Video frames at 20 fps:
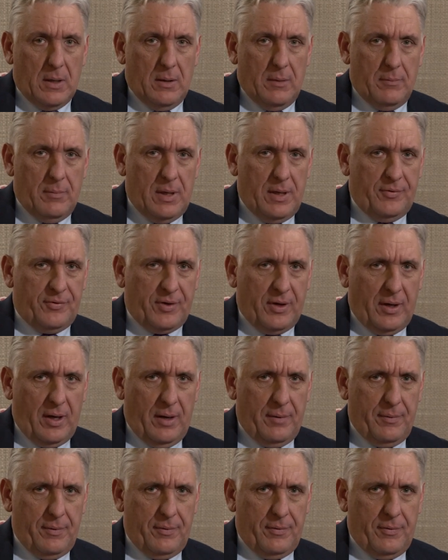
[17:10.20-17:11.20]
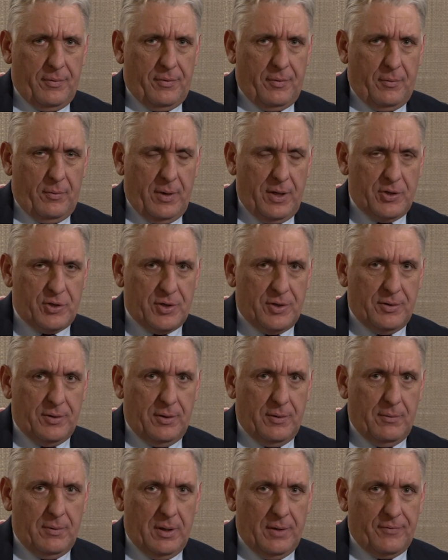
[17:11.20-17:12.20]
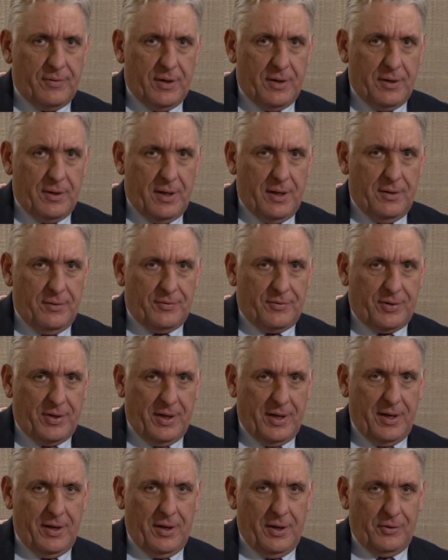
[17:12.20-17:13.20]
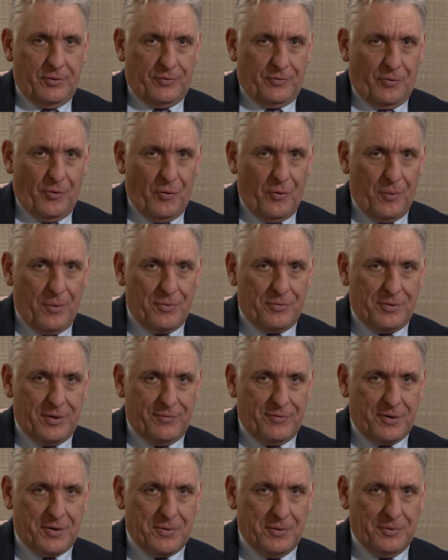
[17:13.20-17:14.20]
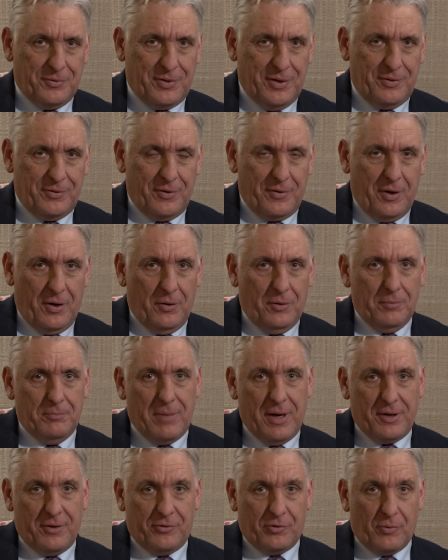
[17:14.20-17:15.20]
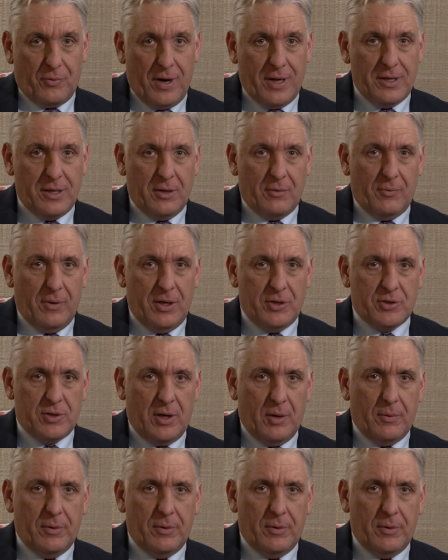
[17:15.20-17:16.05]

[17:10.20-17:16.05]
Minister, the region you live in is fraught with difficulties, and the whole Mediterranean region.